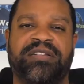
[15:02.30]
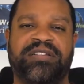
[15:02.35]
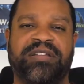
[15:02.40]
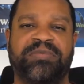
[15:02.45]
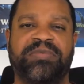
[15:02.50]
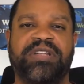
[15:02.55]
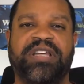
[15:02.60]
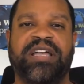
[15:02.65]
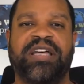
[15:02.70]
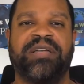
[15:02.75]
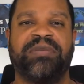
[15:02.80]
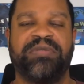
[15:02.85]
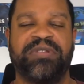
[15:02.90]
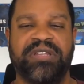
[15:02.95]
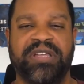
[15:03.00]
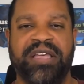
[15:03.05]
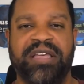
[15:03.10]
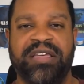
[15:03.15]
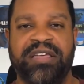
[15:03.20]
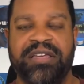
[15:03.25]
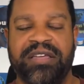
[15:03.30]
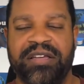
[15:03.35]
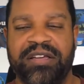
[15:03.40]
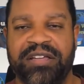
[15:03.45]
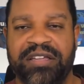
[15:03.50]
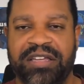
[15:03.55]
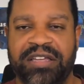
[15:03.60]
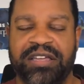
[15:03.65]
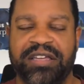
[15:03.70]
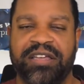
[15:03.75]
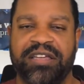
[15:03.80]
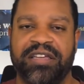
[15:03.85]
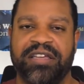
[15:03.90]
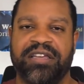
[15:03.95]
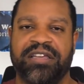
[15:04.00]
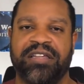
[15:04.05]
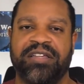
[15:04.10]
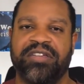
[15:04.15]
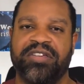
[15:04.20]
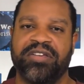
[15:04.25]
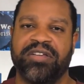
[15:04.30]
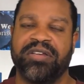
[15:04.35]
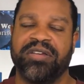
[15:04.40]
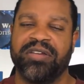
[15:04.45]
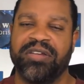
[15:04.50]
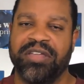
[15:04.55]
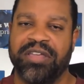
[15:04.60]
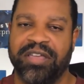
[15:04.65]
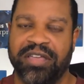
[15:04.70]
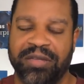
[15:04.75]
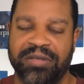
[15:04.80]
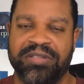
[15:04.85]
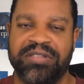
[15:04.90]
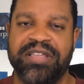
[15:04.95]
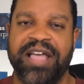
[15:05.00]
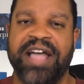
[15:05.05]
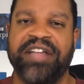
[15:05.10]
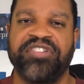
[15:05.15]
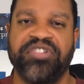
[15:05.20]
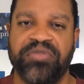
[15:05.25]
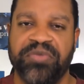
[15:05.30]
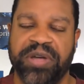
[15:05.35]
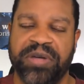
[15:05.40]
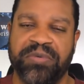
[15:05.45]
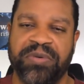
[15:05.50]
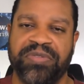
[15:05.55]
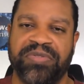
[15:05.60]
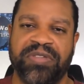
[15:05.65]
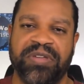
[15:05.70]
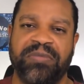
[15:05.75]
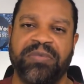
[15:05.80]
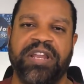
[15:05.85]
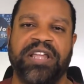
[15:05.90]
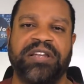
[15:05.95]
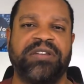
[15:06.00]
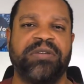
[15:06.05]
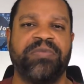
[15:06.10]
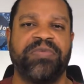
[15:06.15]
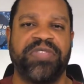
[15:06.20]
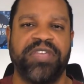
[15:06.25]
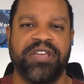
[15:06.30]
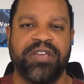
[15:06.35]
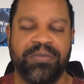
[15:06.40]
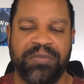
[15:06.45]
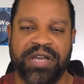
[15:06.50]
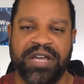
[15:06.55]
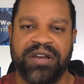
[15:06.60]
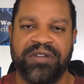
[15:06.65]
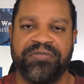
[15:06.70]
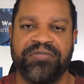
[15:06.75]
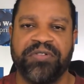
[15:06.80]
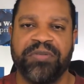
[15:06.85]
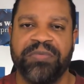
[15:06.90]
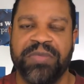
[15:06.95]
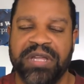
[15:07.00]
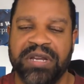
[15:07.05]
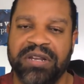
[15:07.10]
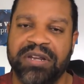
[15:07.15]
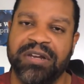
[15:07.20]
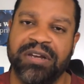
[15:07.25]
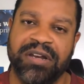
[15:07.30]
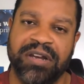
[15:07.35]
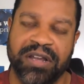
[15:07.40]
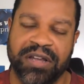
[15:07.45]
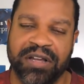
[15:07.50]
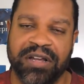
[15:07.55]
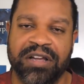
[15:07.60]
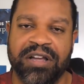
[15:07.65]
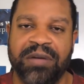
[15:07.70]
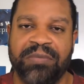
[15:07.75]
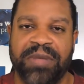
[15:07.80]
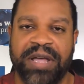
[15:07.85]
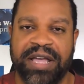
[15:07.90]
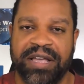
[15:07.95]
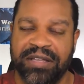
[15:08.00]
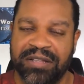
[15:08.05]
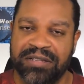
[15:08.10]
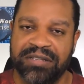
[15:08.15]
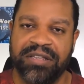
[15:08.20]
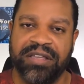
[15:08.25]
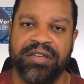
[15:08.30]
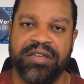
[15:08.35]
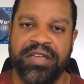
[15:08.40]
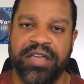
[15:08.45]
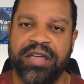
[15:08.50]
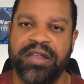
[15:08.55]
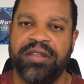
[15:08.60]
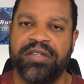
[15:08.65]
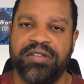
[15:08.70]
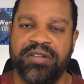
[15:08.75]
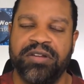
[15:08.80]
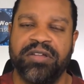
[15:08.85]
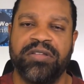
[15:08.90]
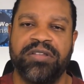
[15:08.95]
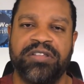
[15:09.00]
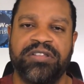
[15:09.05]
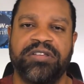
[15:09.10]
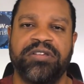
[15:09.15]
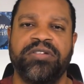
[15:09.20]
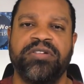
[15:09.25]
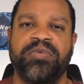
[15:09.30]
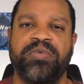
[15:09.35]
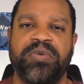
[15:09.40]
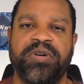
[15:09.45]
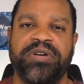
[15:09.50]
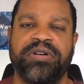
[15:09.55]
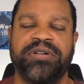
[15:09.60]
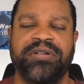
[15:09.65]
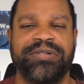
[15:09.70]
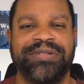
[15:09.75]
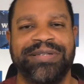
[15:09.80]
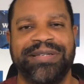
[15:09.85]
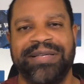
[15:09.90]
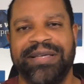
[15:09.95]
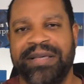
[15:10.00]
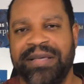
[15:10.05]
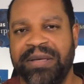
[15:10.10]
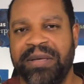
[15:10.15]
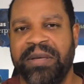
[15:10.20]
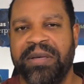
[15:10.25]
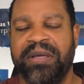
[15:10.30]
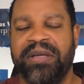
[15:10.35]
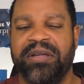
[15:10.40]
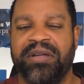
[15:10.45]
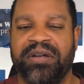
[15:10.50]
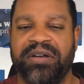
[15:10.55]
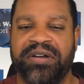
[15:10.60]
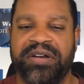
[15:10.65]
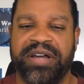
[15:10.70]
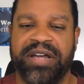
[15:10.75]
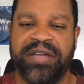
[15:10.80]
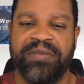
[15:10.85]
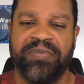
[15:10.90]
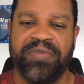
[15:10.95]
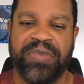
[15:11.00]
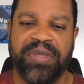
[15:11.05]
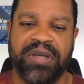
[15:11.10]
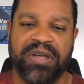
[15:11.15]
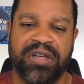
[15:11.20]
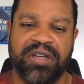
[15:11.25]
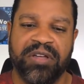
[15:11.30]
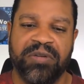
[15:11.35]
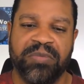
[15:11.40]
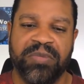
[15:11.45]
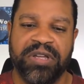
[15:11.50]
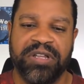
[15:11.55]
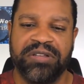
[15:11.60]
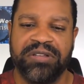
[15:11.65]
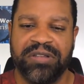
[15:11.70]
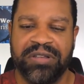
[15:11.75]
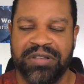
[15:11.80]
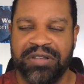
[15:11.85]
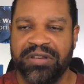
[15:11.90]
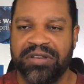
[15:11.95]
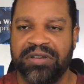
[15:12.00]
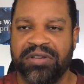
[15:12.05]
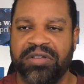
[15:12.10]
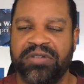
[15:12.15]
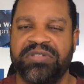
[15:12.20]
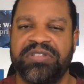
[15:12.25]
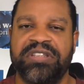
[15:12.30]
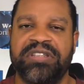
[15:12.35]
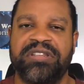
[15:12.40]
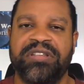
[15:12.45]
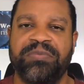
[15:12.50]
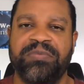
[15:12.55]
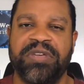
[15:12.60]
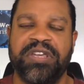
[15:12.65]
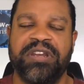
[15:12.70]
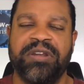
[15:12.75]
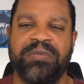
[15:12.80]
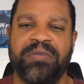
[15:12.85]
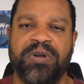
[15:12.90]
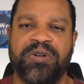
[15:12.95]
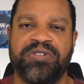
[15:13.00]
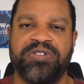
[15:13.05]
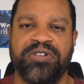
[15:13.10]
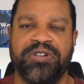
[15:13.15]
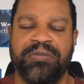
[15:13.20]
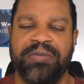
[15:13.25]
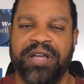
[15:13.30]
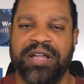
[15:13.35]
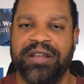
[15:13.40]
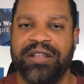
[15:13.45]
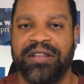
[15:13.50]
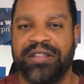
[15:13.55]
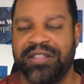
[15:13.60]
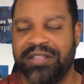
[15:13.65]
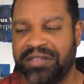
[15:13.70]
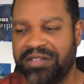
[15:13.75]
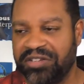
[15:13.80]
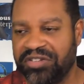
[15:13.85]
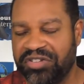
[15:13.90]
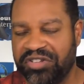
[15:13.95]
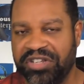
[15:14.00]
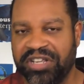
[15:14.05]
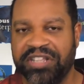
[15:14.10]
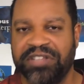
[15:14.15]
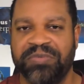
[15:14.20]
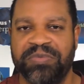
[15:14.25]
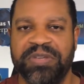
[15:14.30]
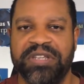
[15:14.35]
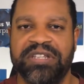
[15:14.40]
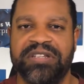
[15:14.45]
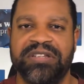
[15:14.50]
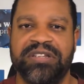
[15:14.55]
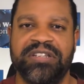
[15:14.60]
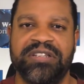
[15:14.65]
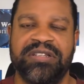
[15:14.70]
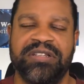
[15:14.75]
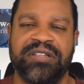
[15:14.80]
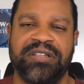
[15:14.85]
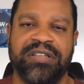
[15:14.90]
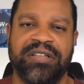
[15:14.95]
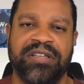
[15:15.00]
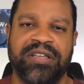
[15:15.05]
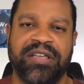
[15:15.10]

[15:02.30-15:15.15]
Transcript: sometimes it, it, you can, it can saturate with them, let them think about it for a minute, and they can come back and say, yeah, you know, this could work. All right. Uh, but no sense in being emotional about it. This is just business.